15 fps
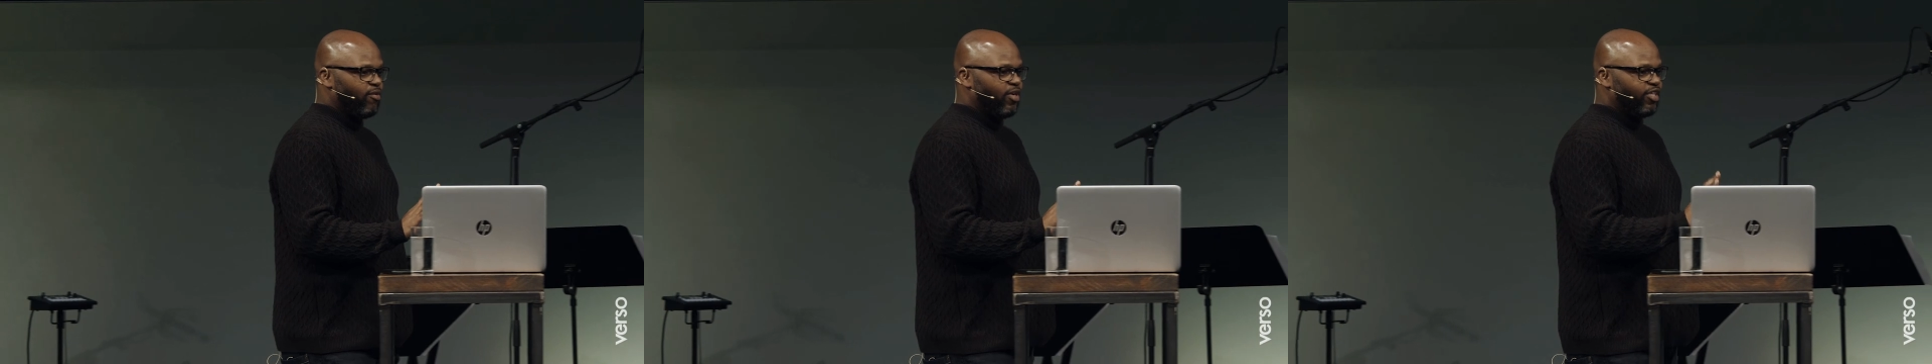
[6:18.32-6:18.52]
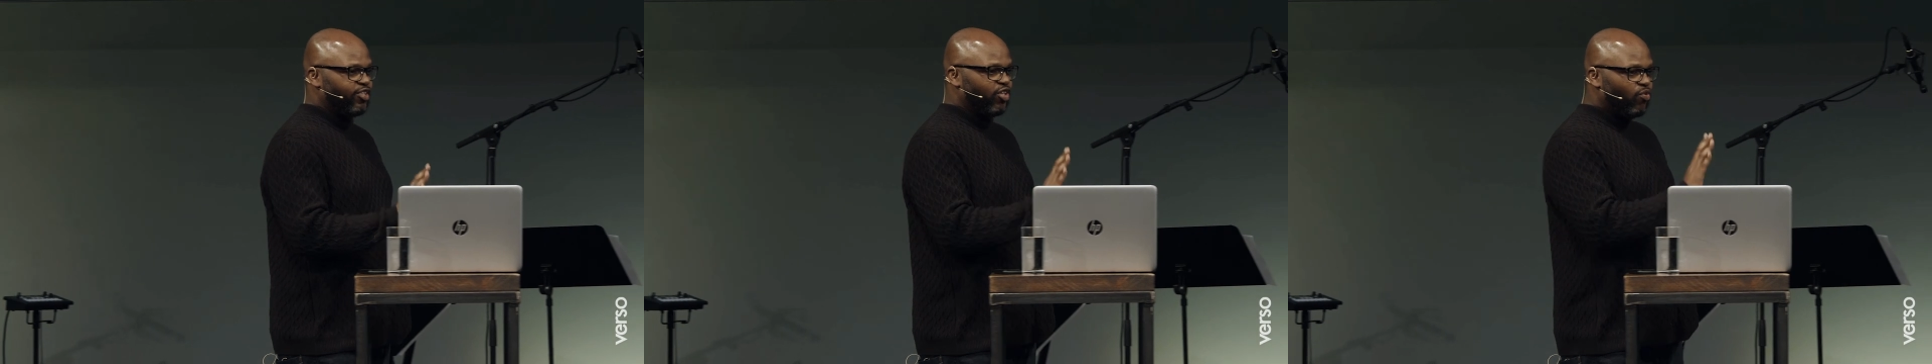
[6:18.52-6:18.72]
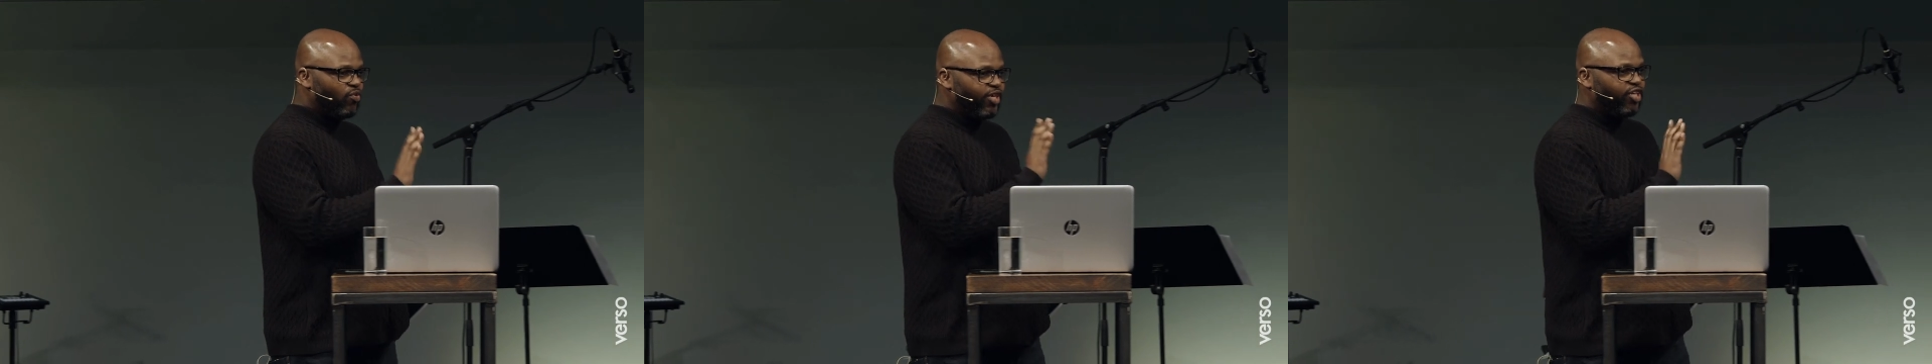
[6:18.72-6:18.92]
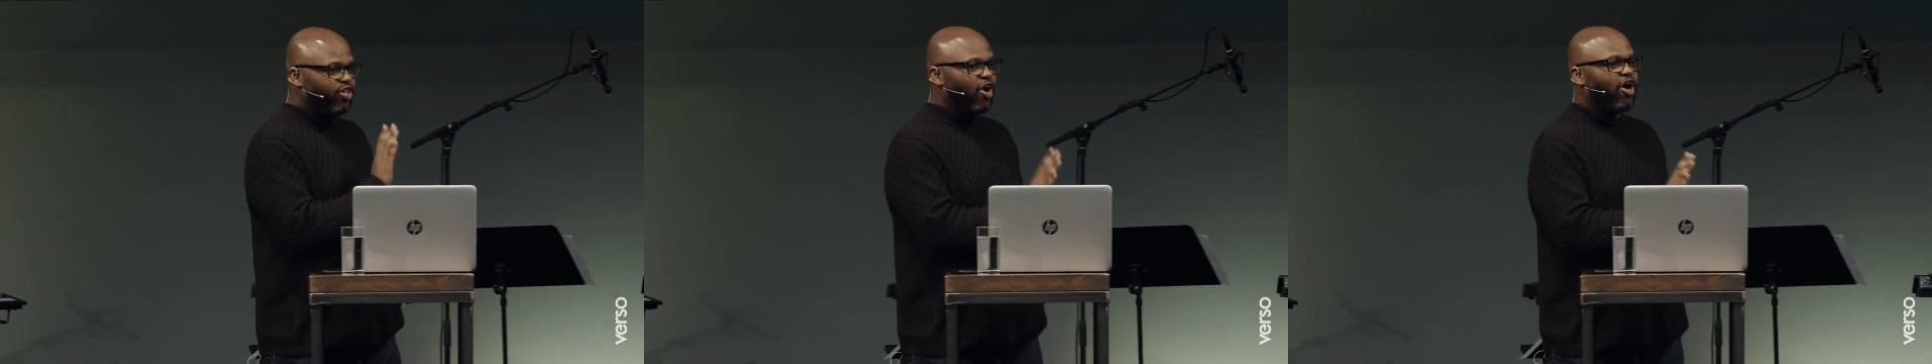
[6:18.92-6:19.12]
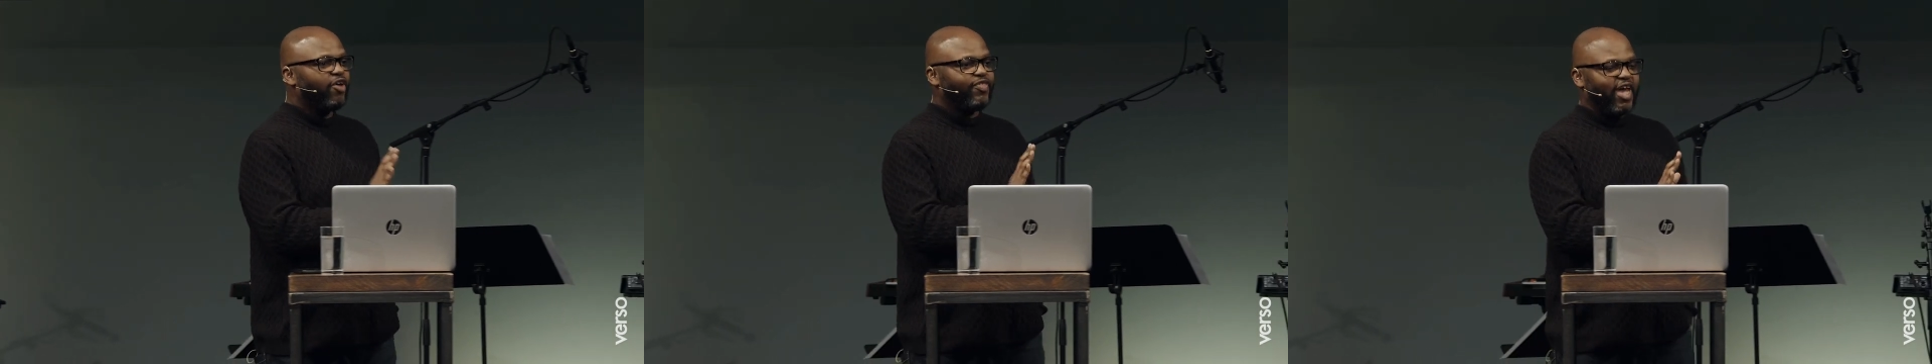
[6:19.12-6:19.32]
It's only
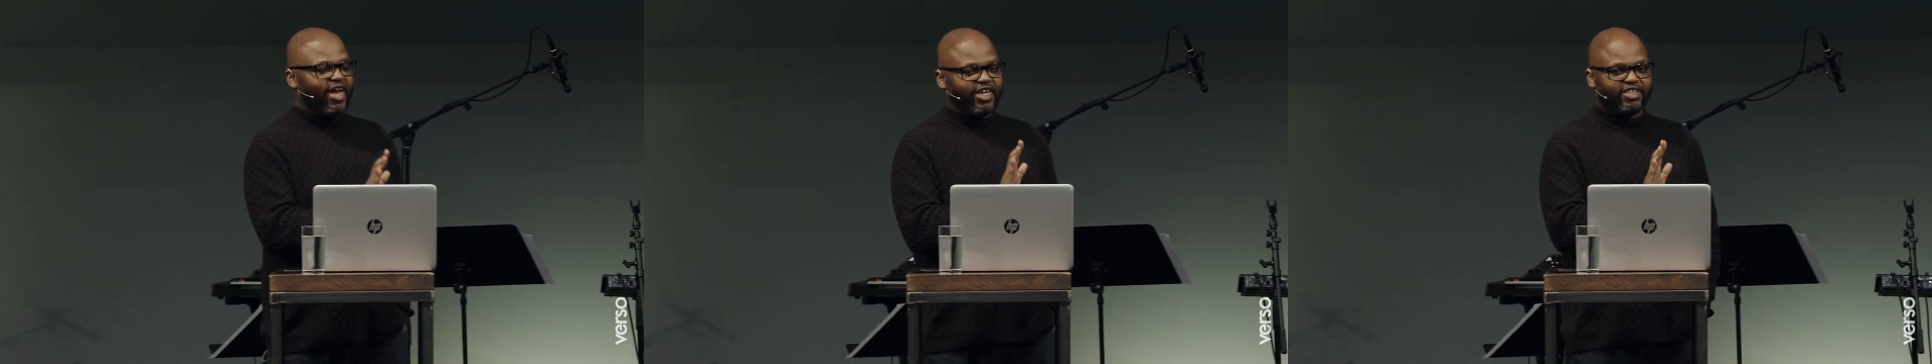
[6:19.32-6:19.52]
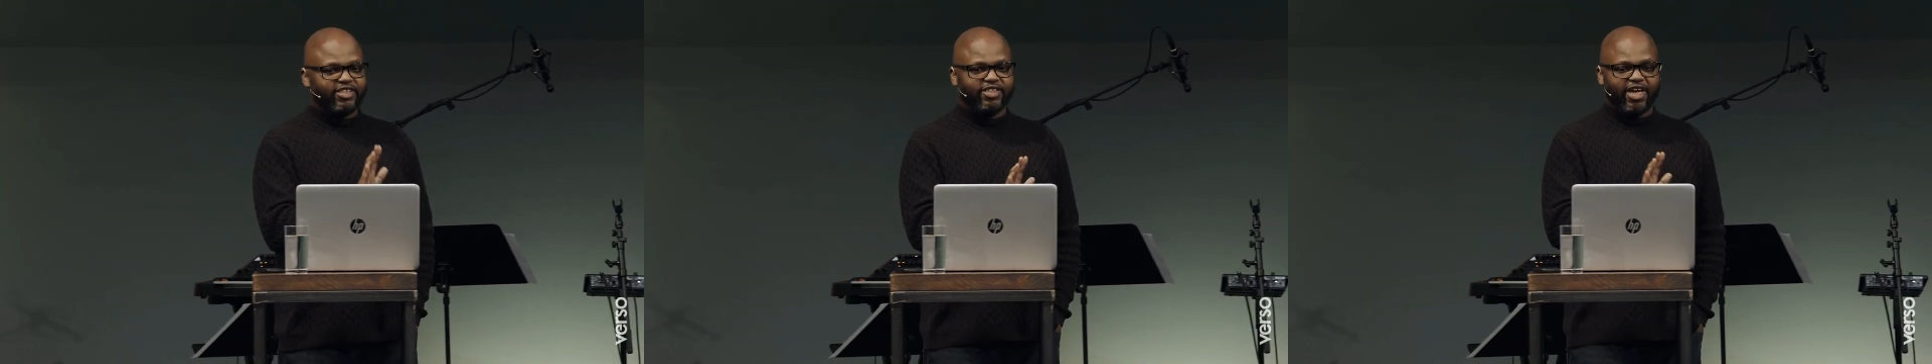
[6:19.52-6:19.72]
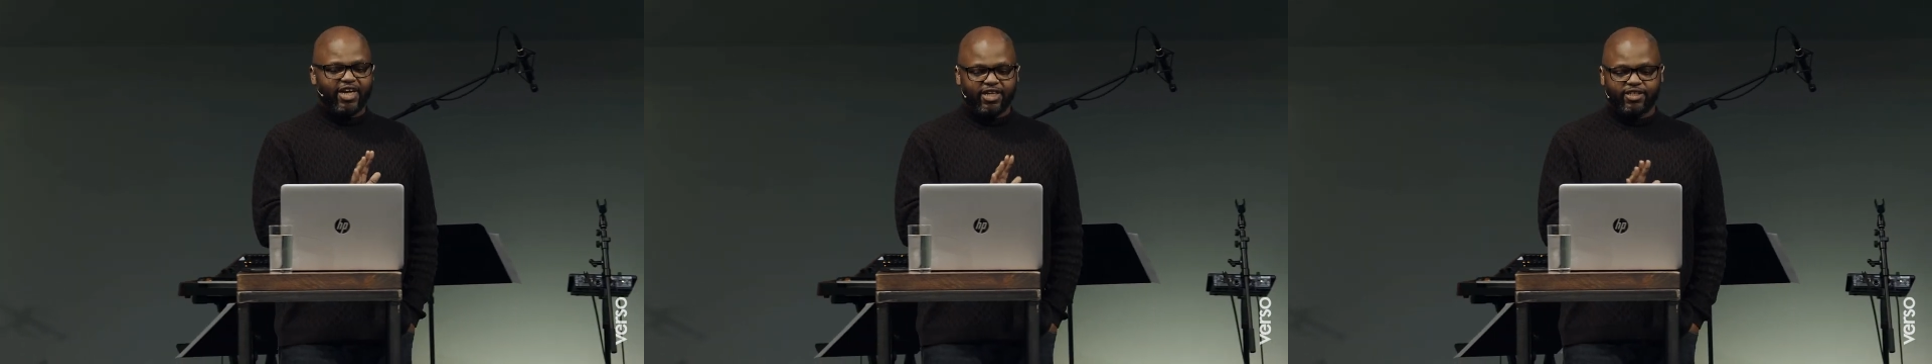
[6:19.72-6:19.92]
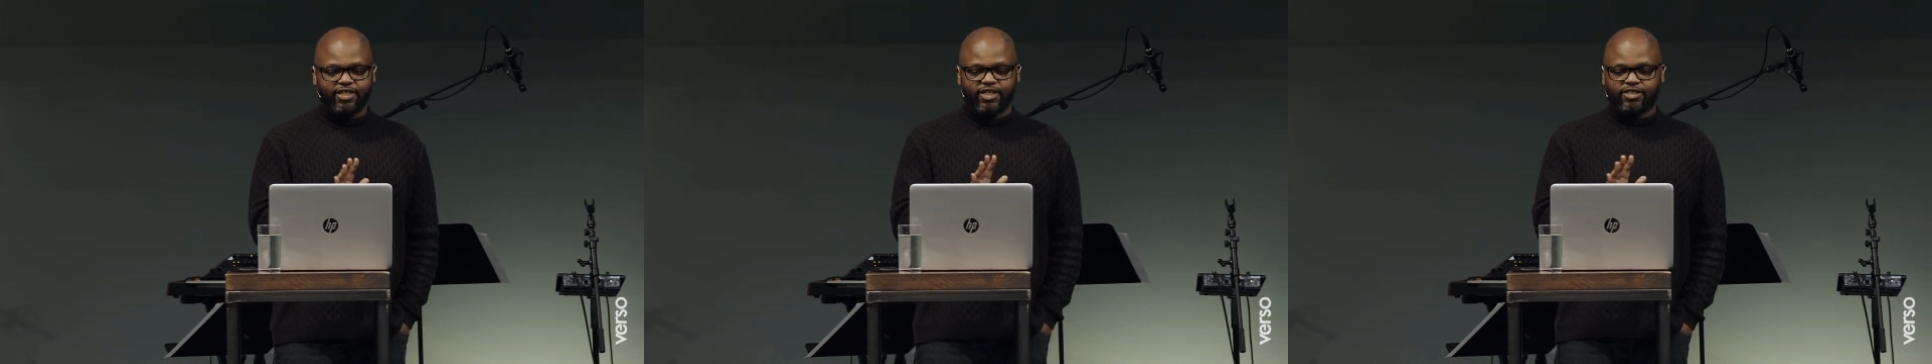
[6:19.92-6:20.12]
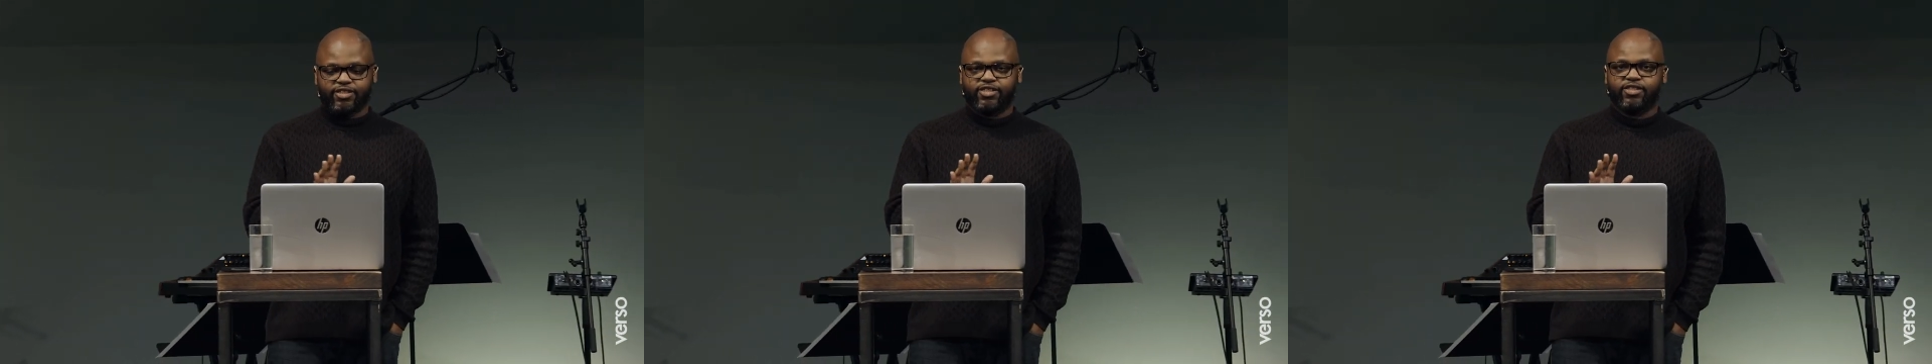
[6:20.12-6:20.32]
God that is saying
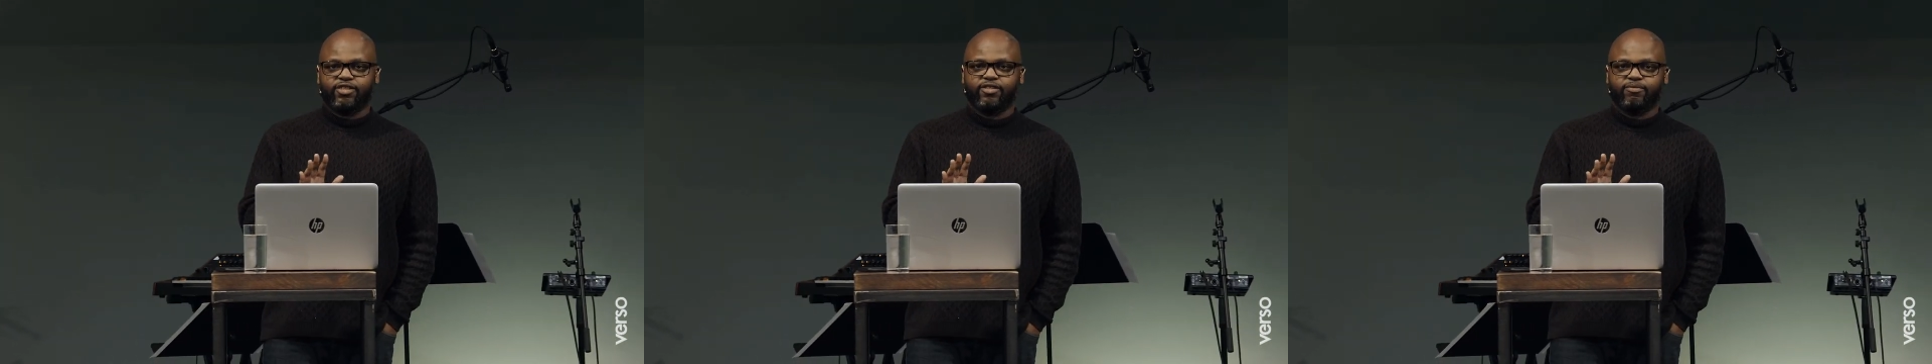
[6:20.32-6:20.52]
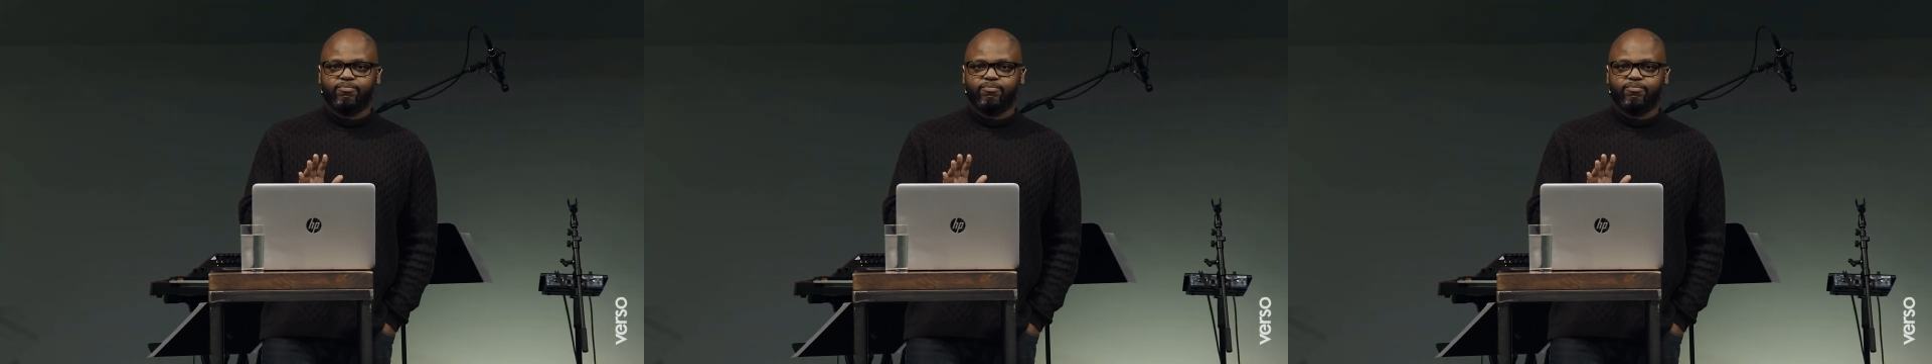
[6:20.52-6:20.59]
this.